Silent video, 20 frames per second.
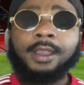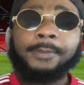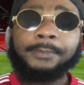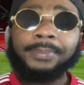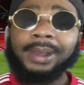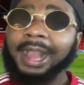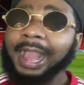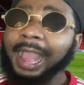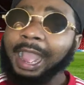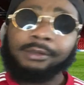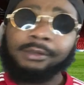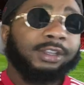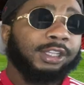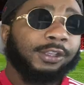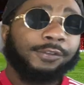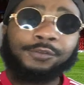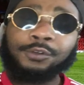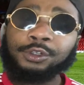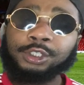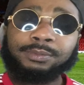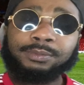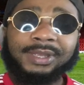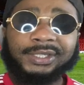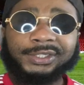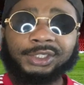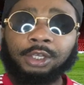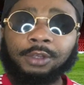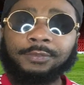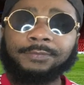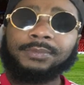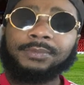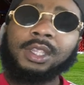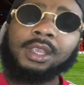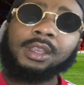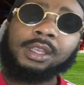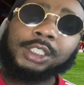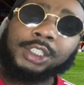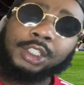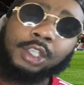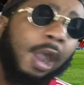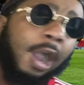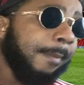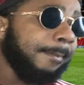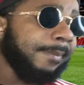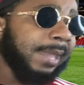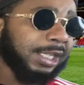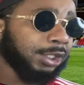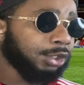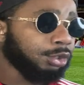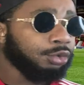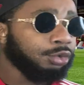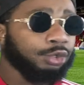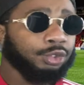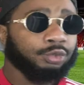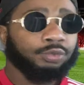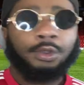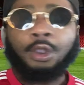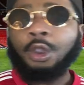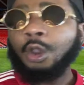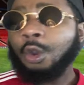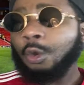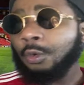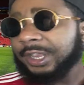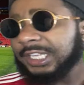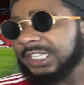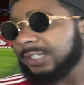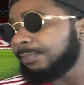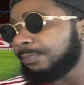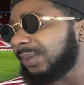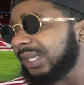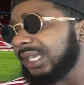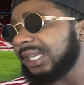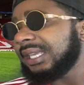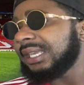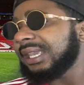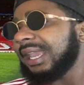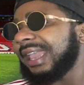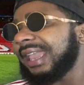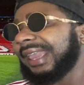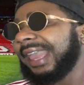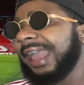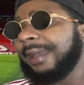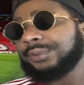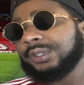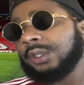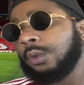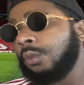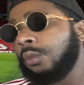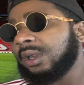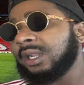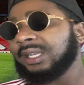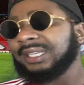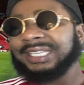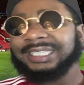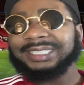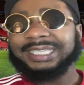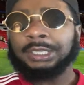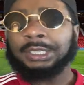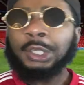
But I always thought to myself, Scott McSauce will always be a captain one of these days.